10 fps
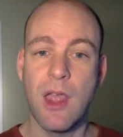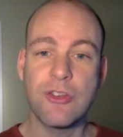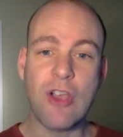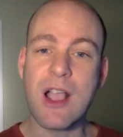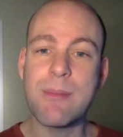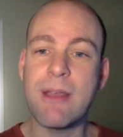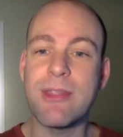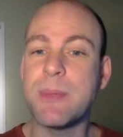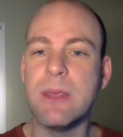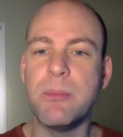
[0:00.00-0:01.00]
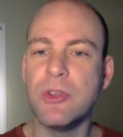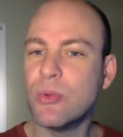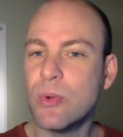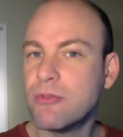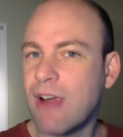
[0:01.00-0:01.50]
Talk about the people
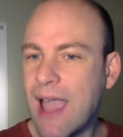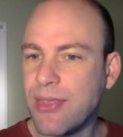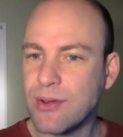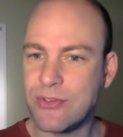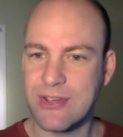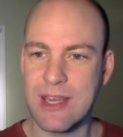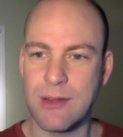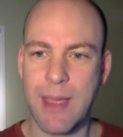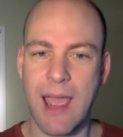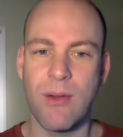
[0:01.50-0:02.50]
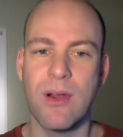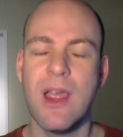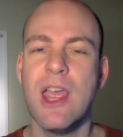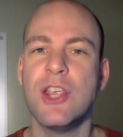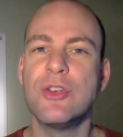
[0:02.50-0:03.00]
you would rather see in power.
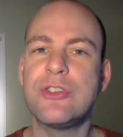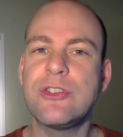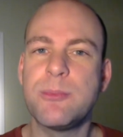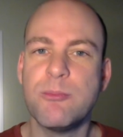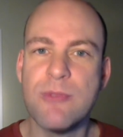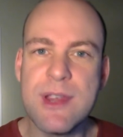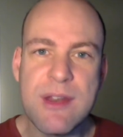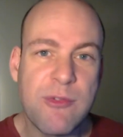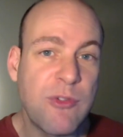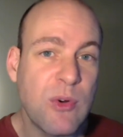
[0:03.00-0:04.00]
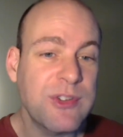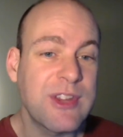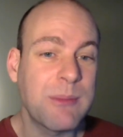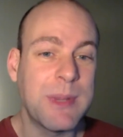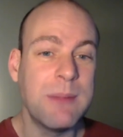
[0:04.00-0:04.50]
You're just
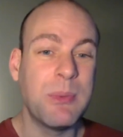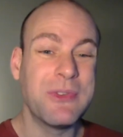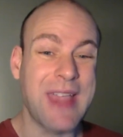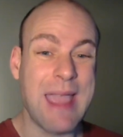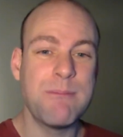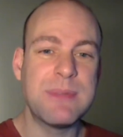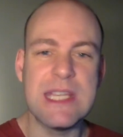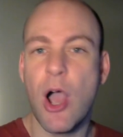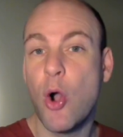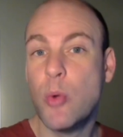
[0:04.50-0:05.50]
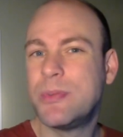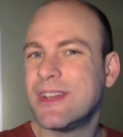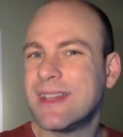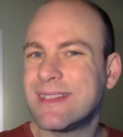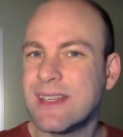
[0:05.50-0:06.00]
reinforcing people's empty hopes
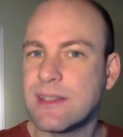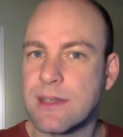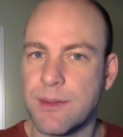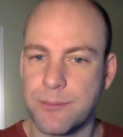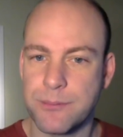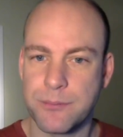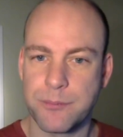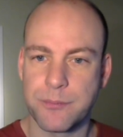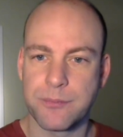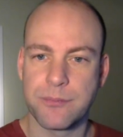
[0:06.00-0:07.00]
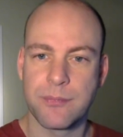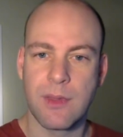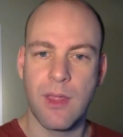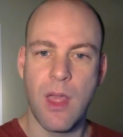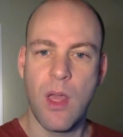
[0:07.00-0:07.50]
in the system.
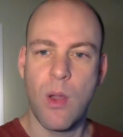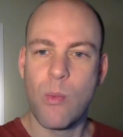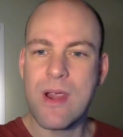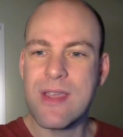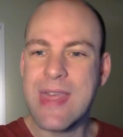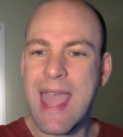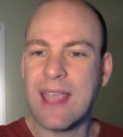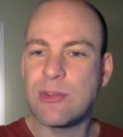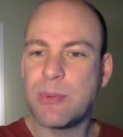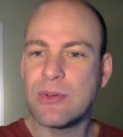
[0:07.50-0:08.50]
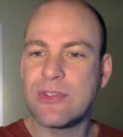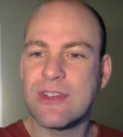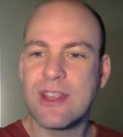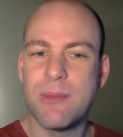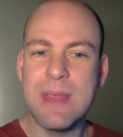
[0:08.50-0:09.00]
Where are the experts
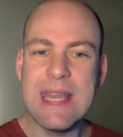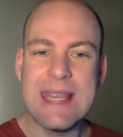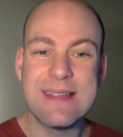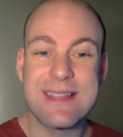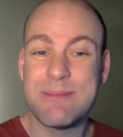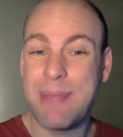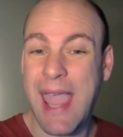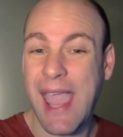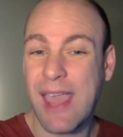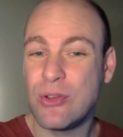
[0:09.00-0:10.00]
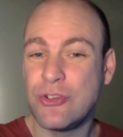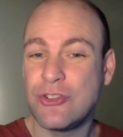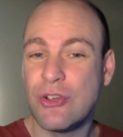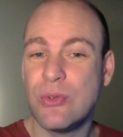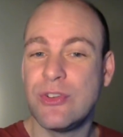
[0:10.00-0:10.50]
and comedians and panel
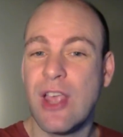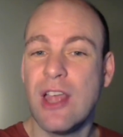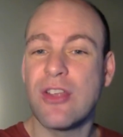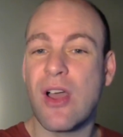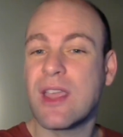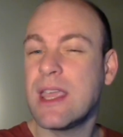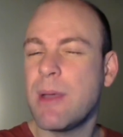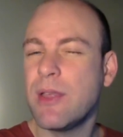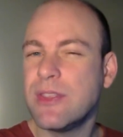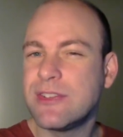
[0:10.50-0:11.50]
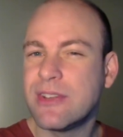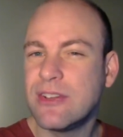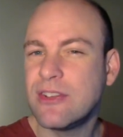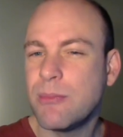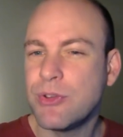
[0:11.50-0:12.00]
shows talking about the
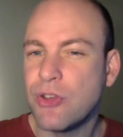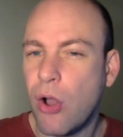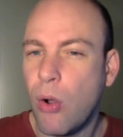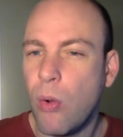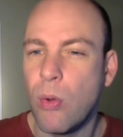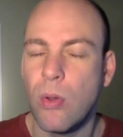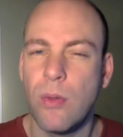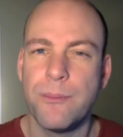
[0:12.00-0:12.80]
system as a whole?